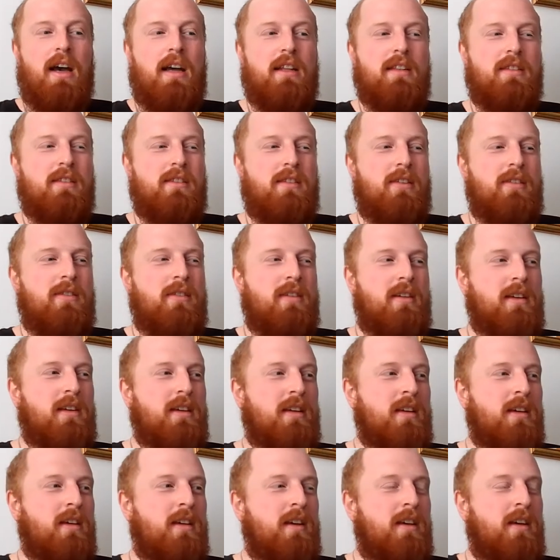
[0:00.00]
And so,
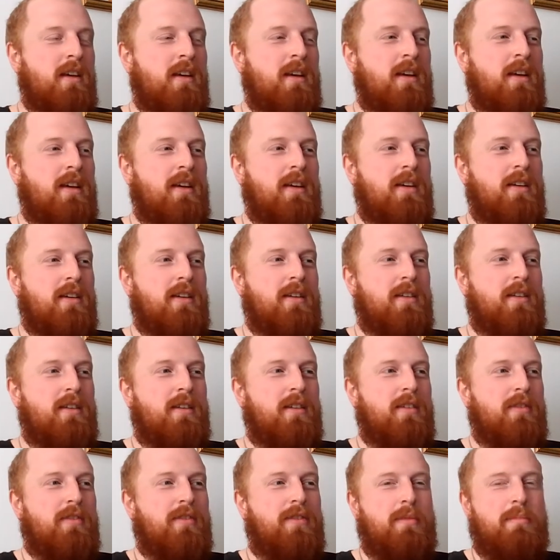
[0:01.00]
like,
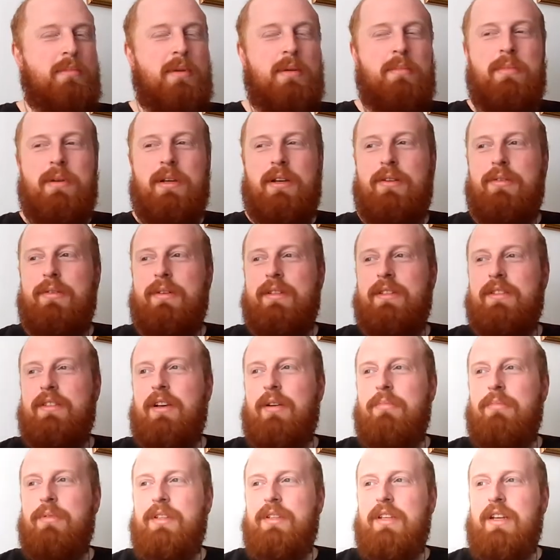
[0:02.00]
for biblical
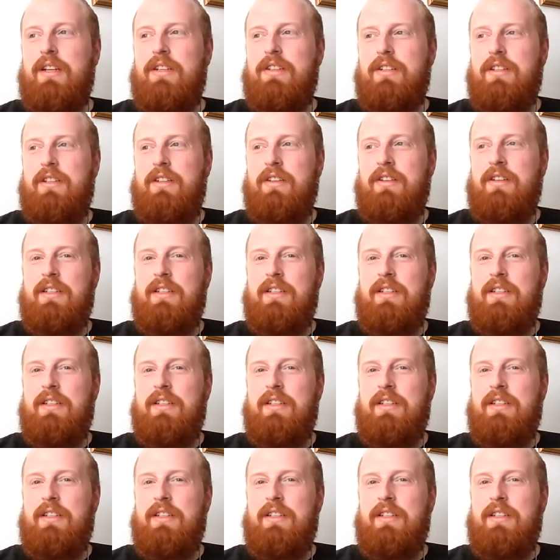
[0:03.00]
interpretation,